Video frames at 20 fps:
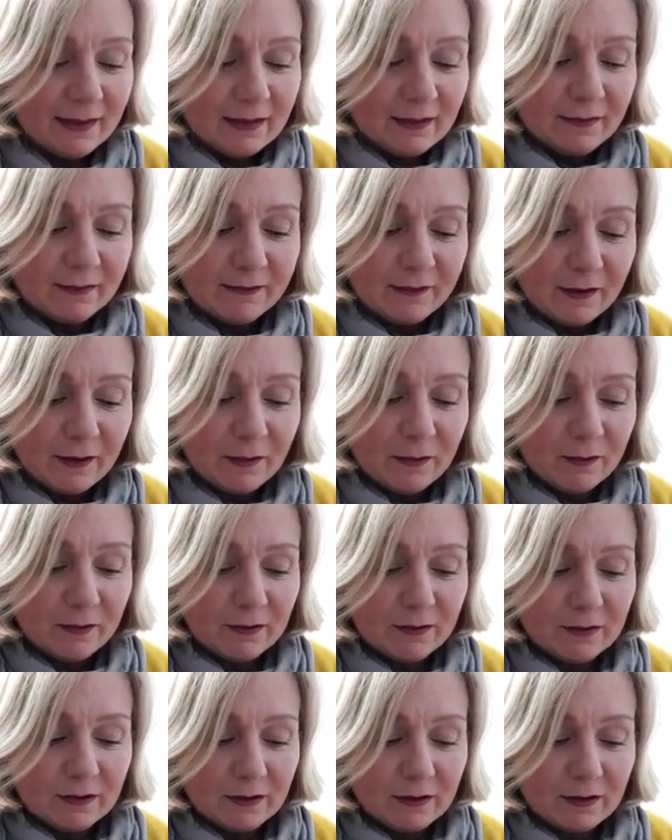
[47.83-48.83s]
so
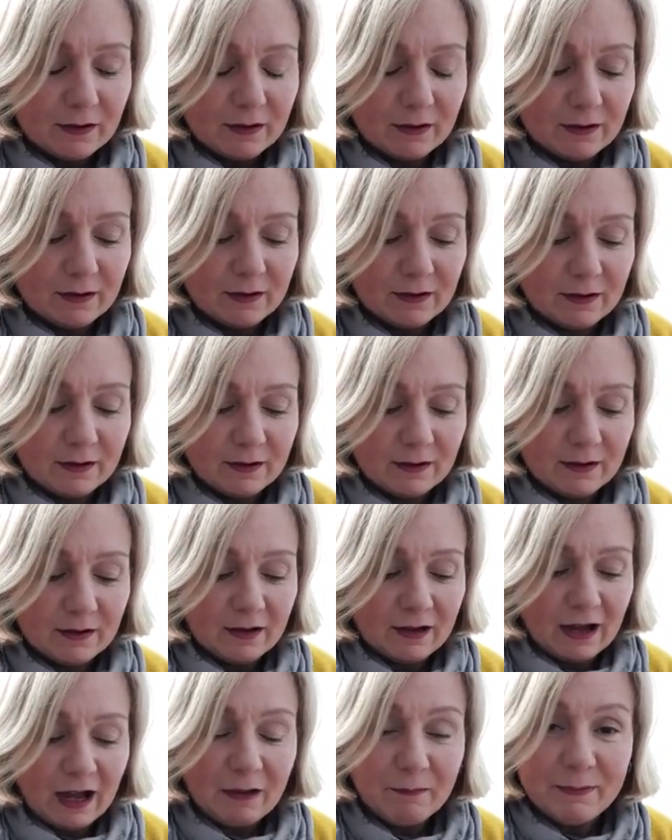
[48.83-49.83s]

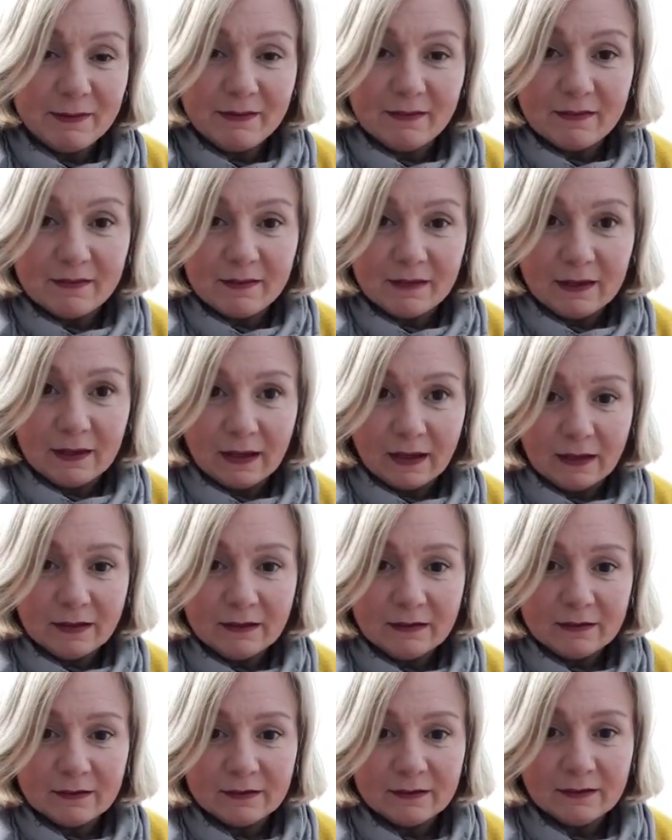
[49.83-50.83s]
I've been
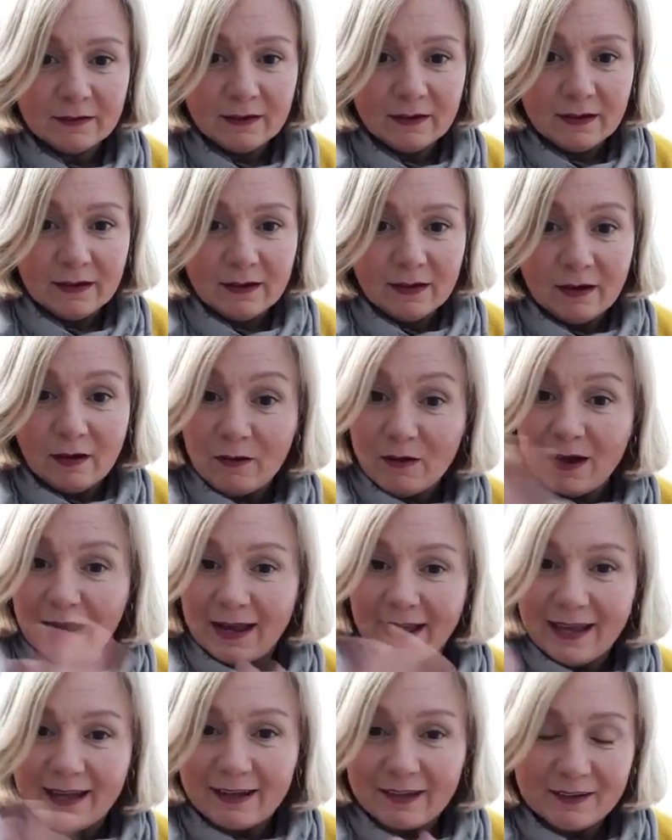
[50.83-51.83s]
seeing, oh
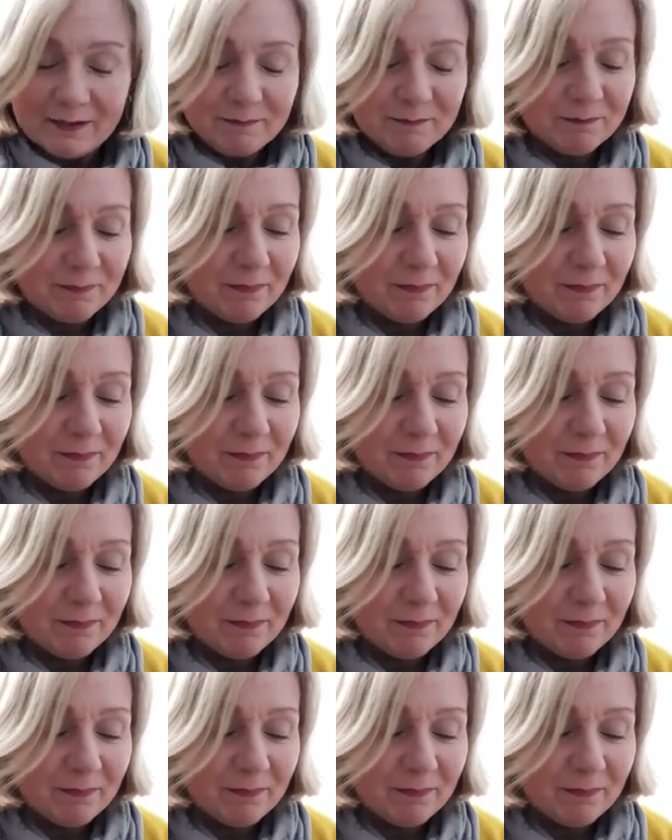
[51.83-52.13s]
hi Helen,